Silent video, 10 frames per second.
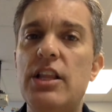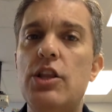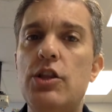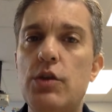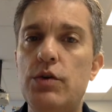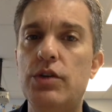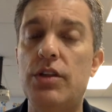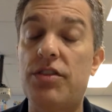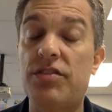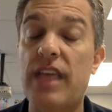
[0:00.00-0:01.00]

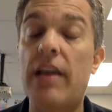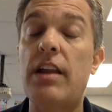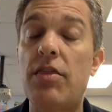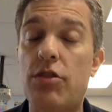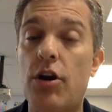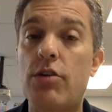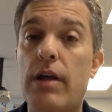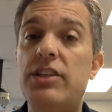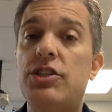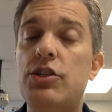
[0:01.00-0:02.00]
and third
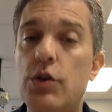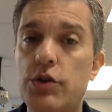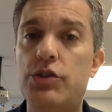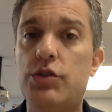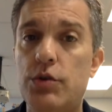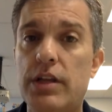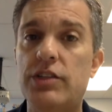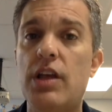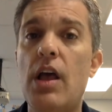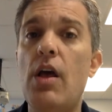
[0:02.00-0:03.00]
grade new
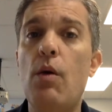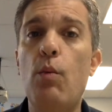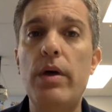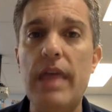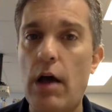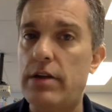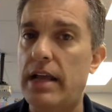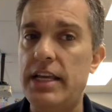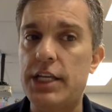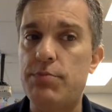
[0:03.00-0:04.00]
students without
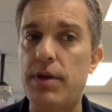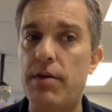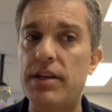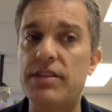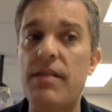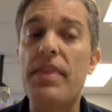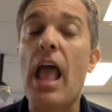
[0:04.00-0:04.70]
any experience.